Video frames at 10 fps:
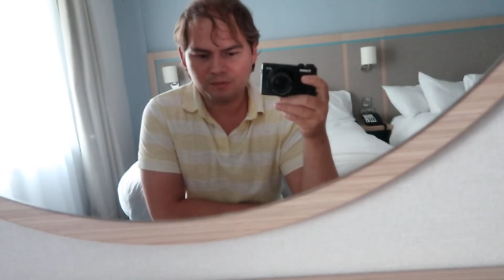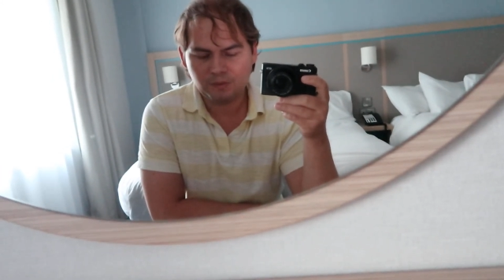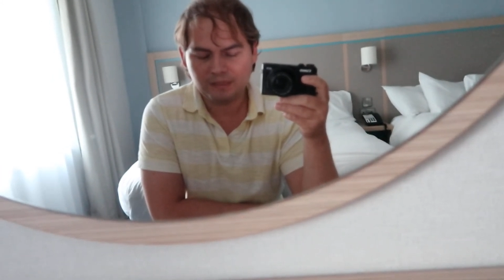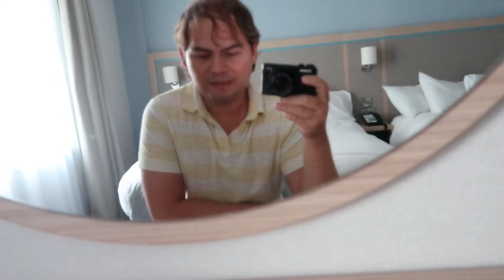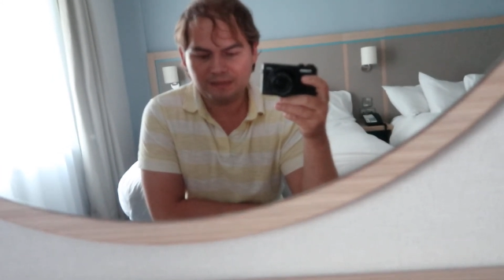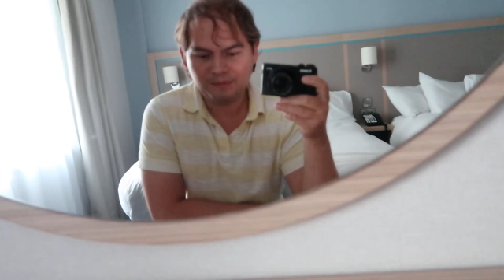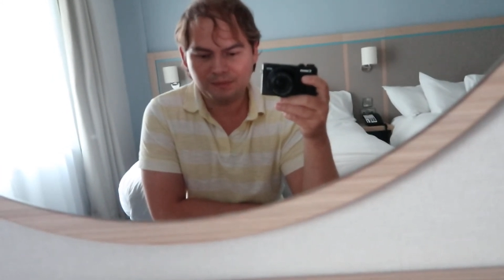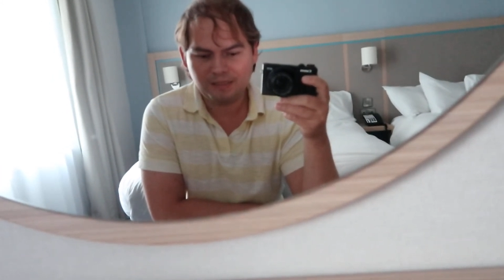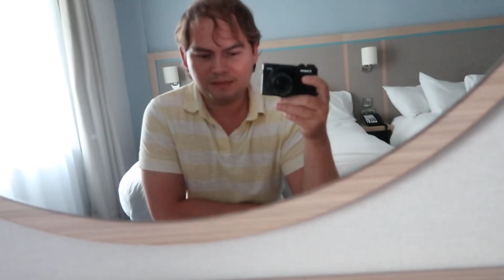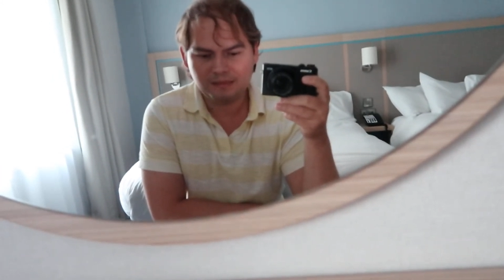when he
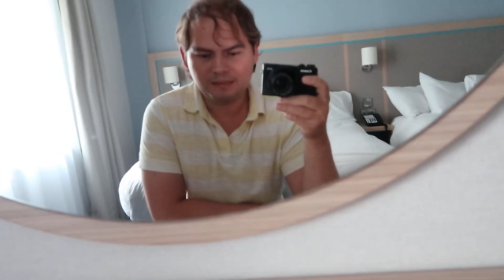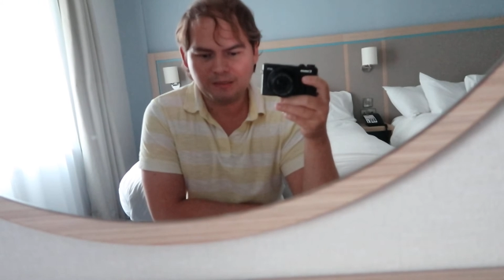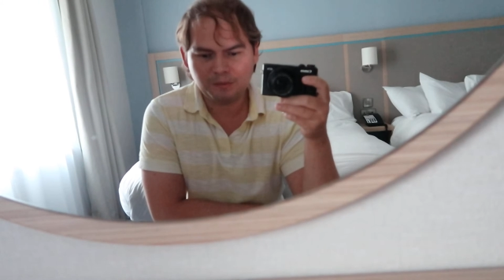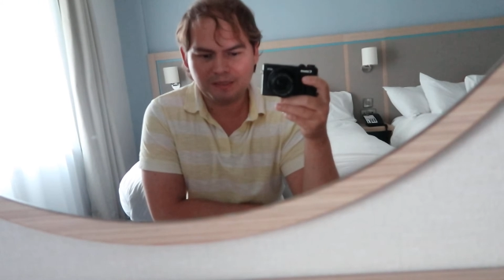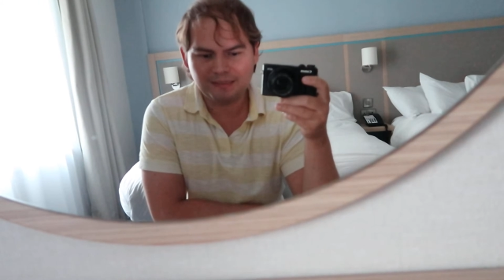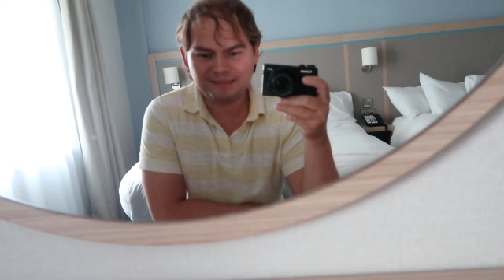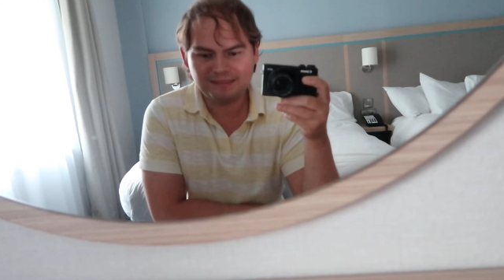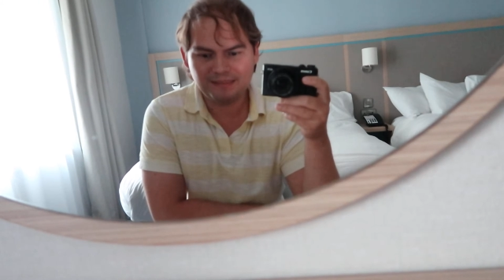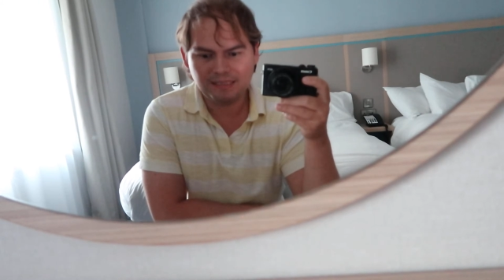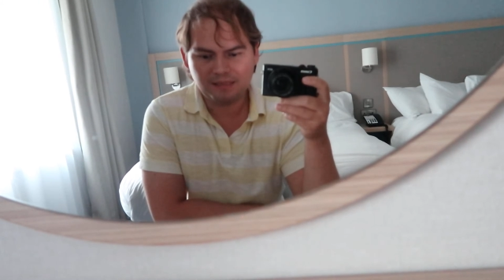finally
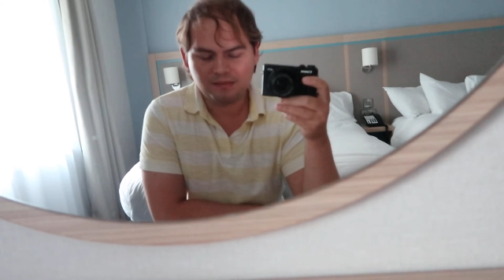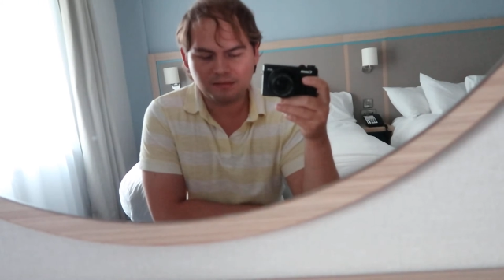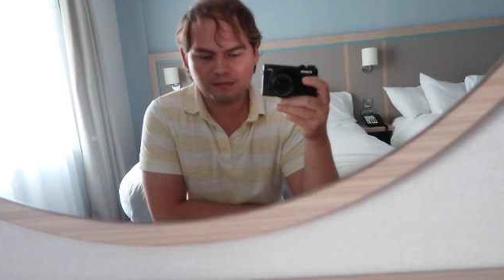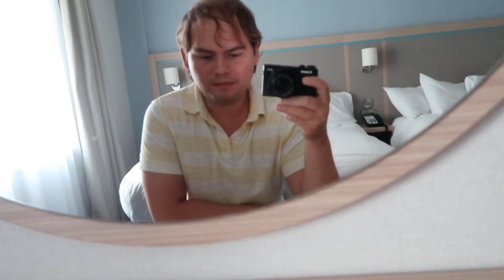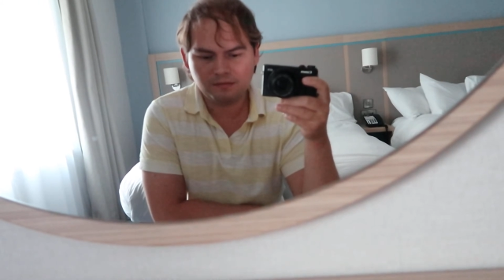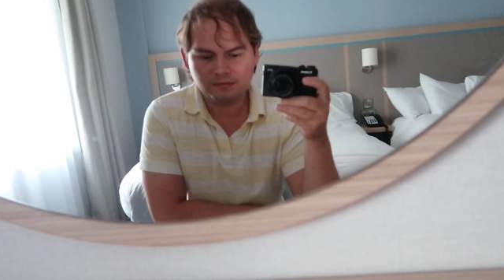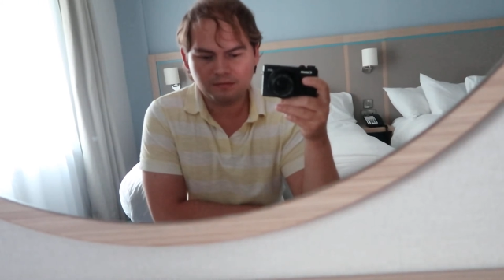quieted down